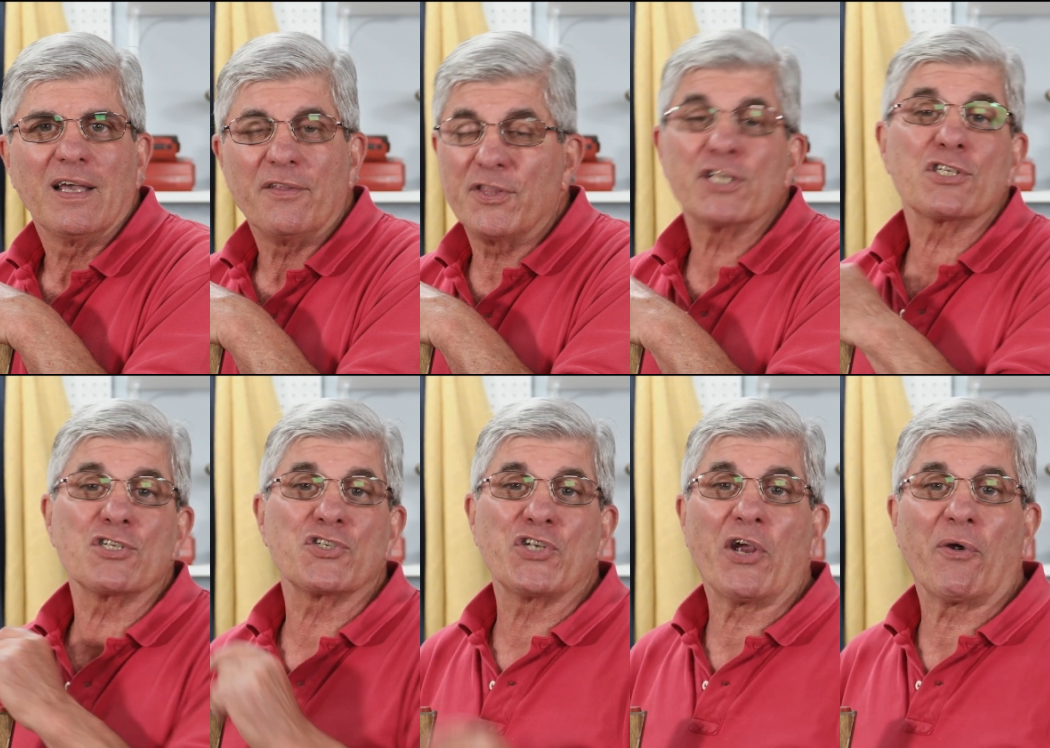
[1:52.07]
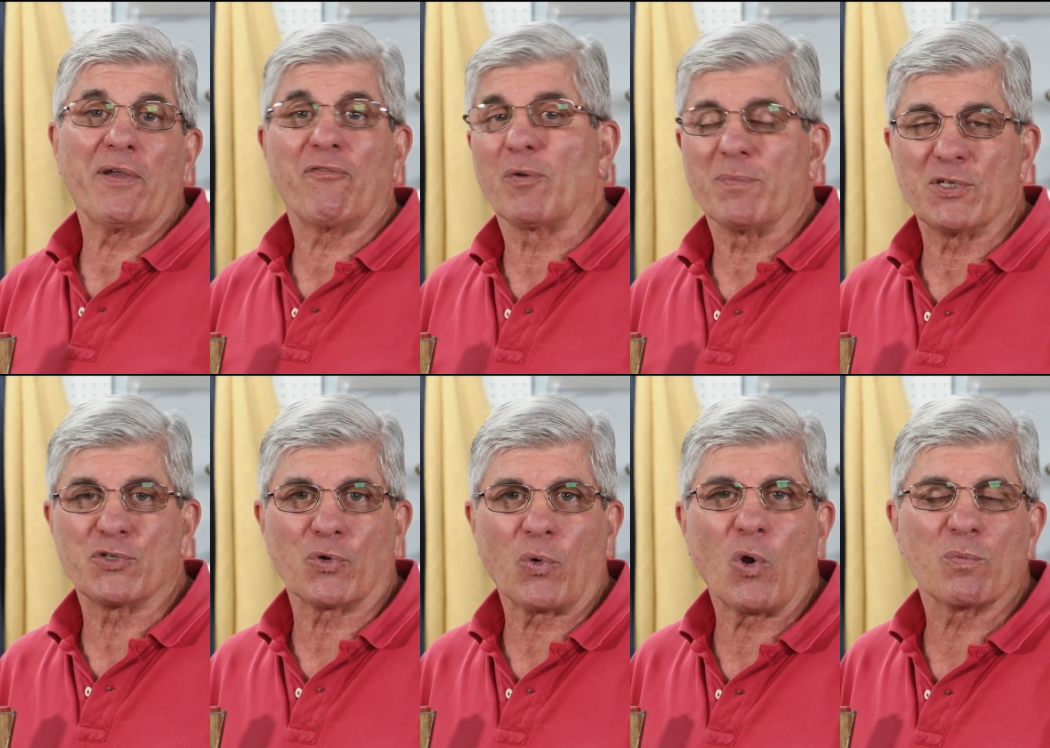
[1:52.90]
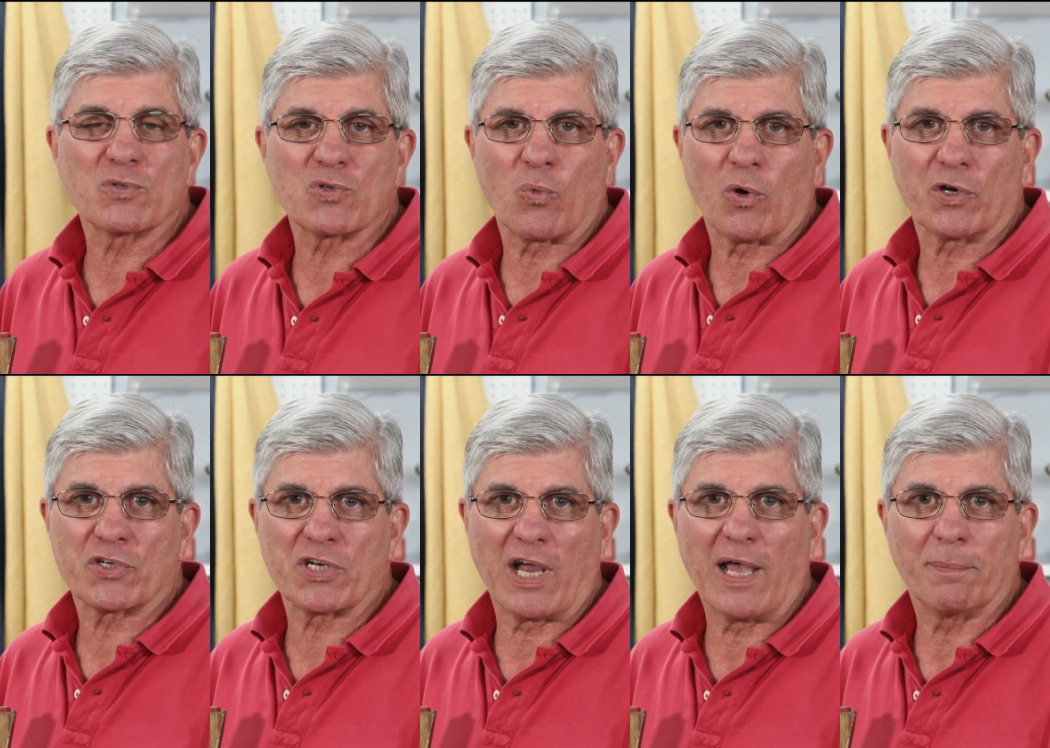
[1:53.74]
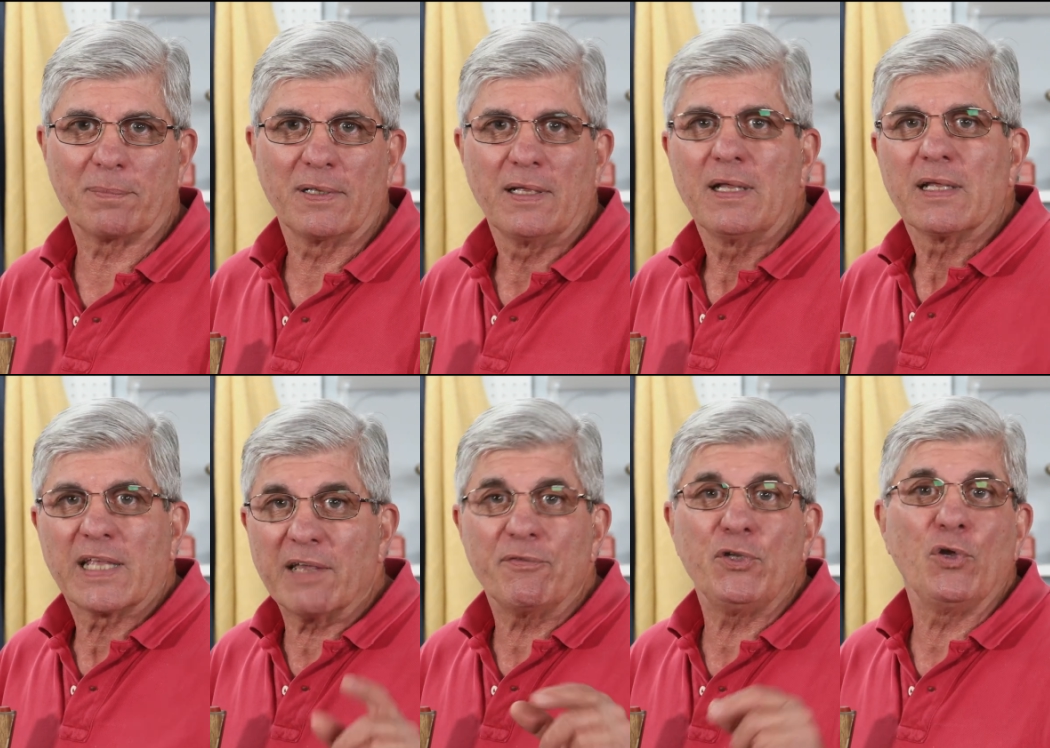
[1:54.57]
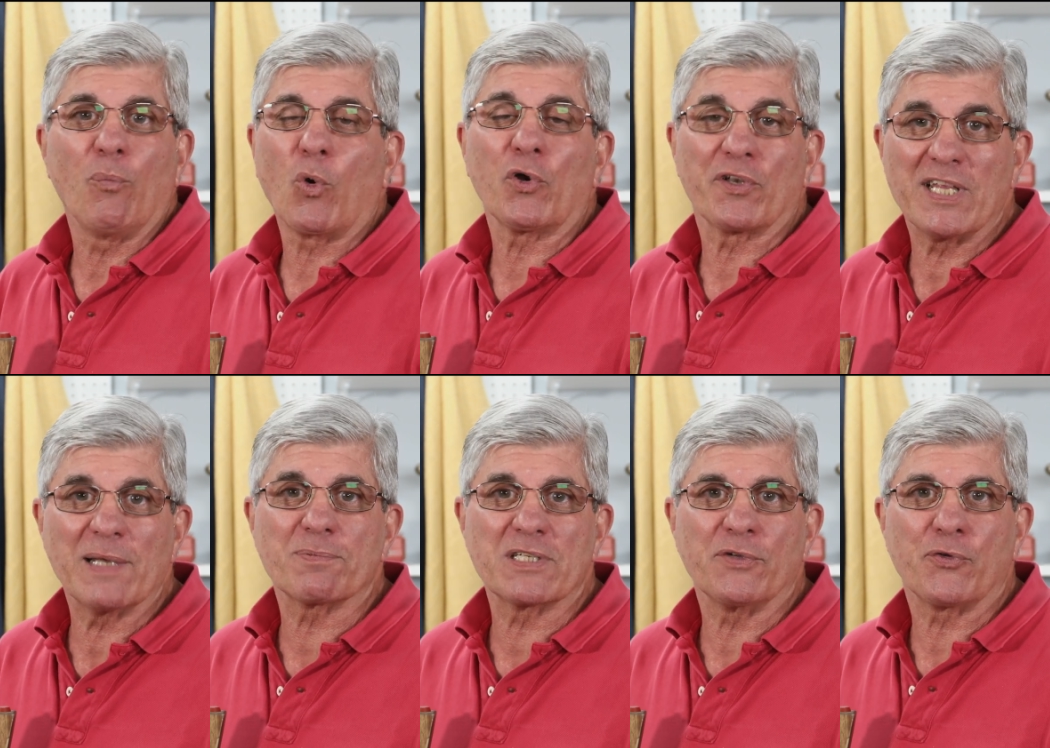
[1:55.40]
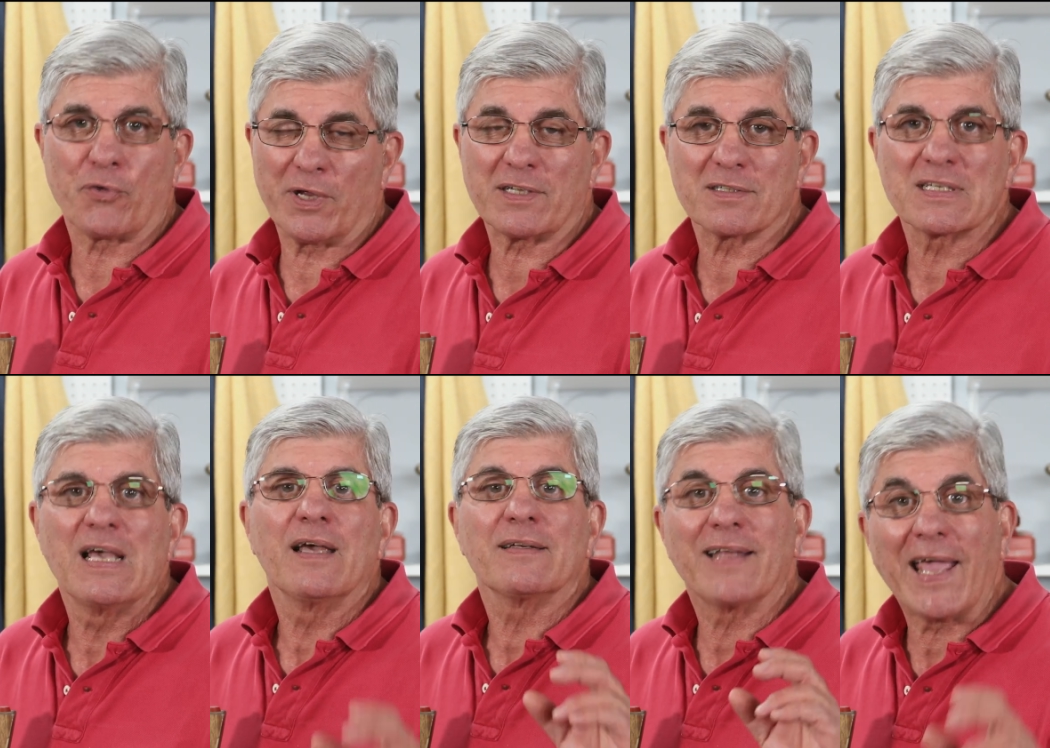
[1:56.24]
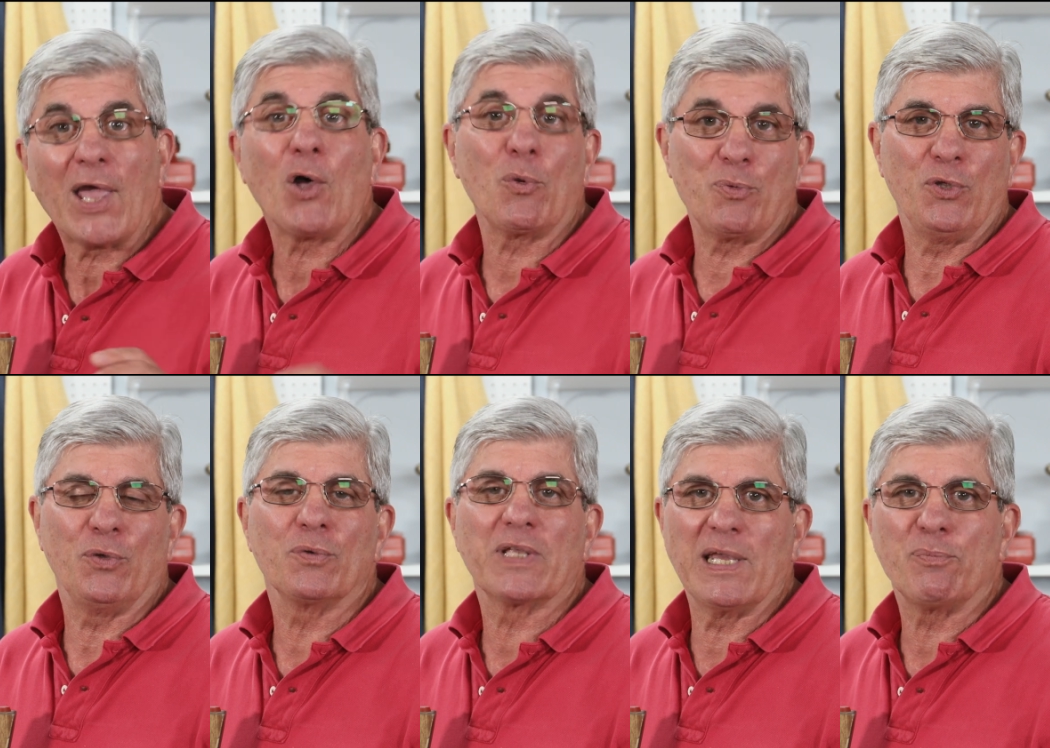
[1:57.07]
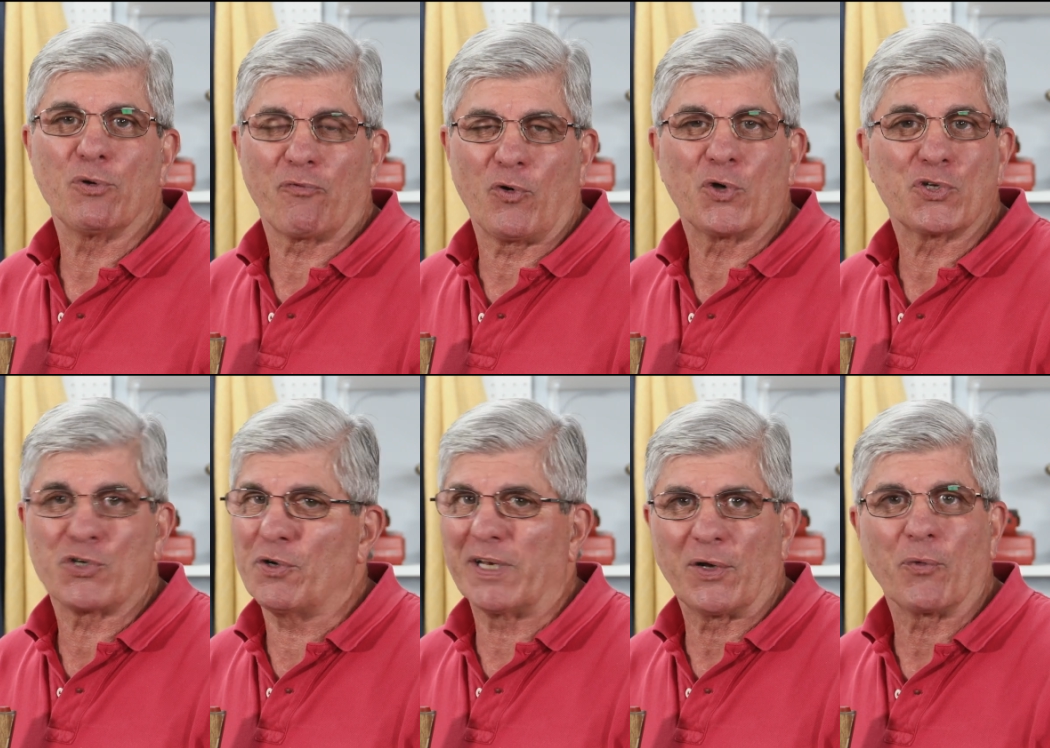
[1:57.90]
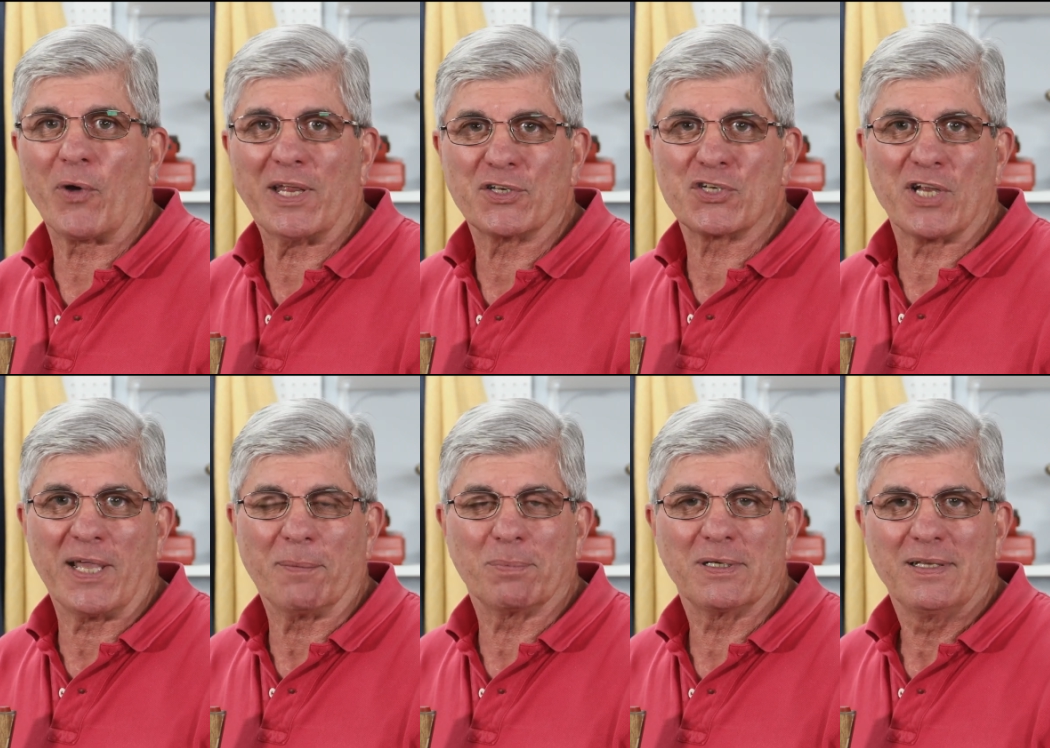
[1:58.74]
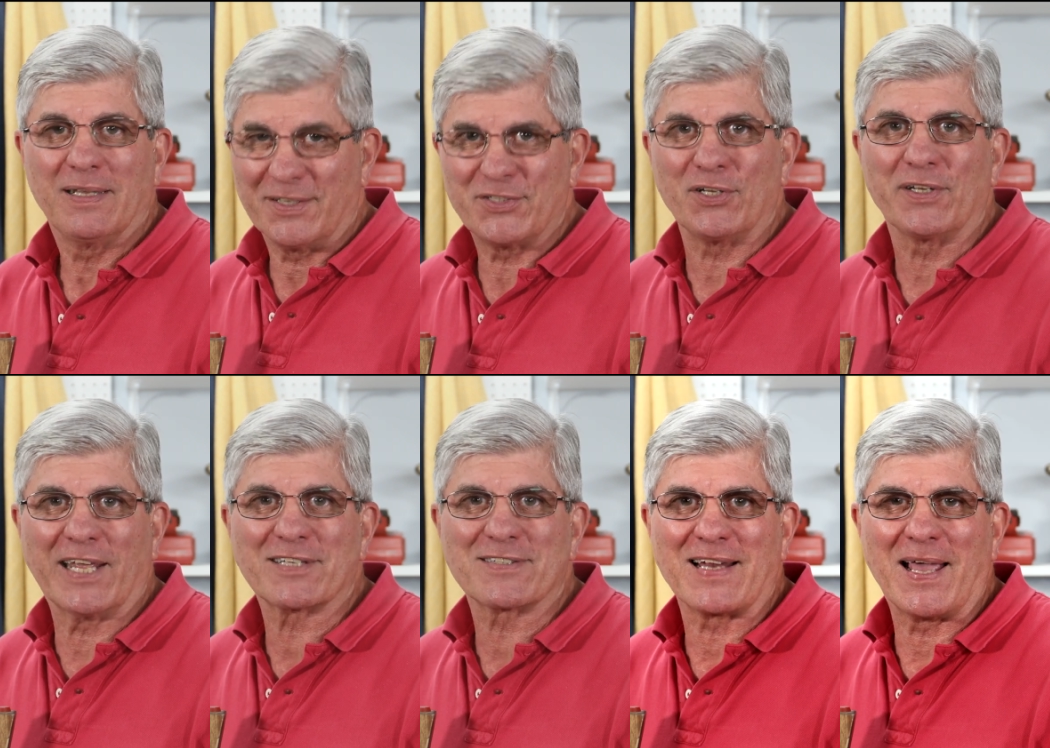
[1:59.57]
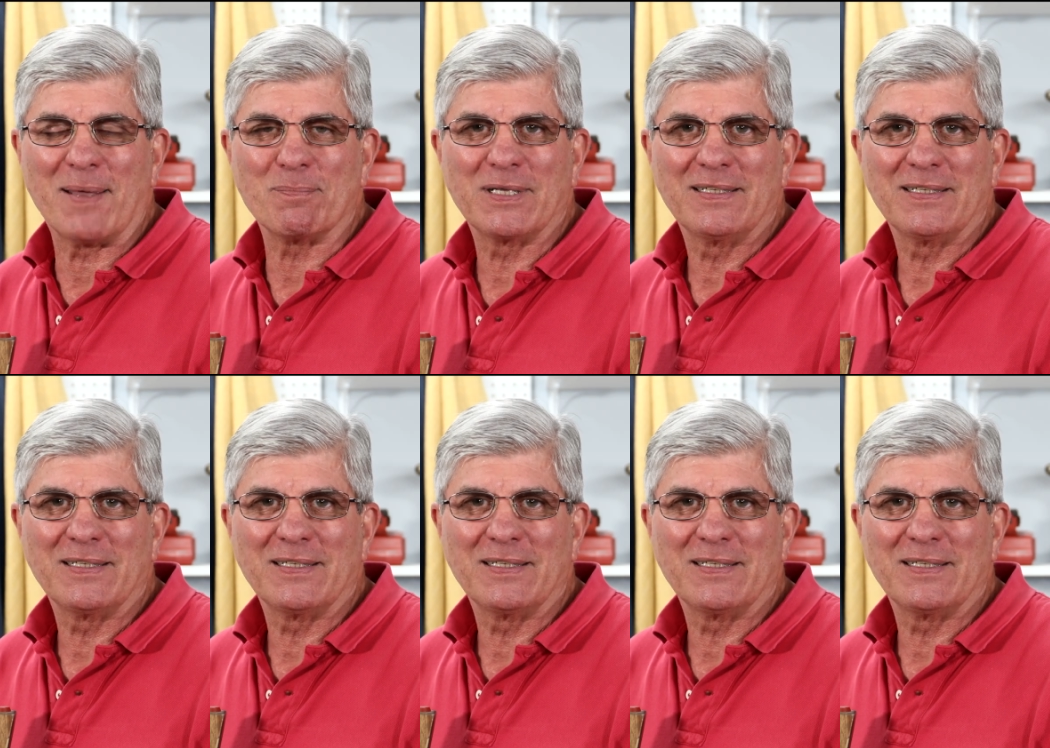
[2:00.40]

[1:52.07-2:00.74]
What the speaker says: This is Jerry from the Jerome's Workshop, giving you more tips and tricks to help you keep your furniture in great shape. Until next time.